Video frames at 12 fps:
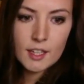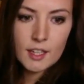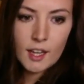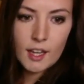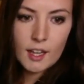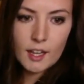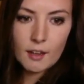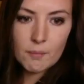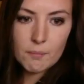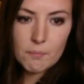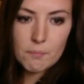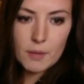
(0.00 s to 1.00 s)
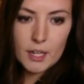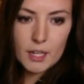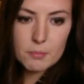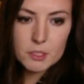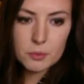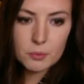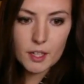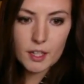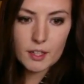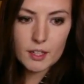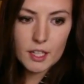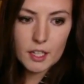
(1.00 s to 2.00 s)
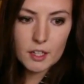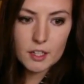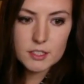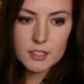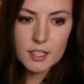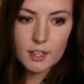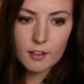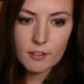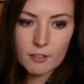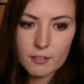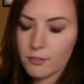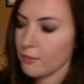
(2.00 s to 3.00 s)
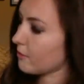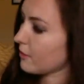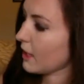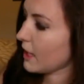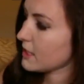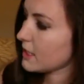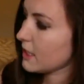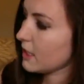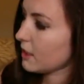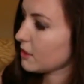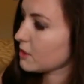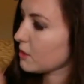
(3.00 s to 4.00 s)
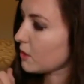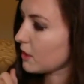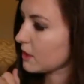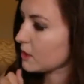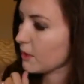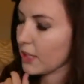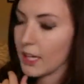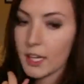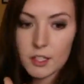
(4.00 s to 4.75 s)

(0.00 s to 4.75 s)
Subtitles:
money between the years of 19 years old and 28 years old,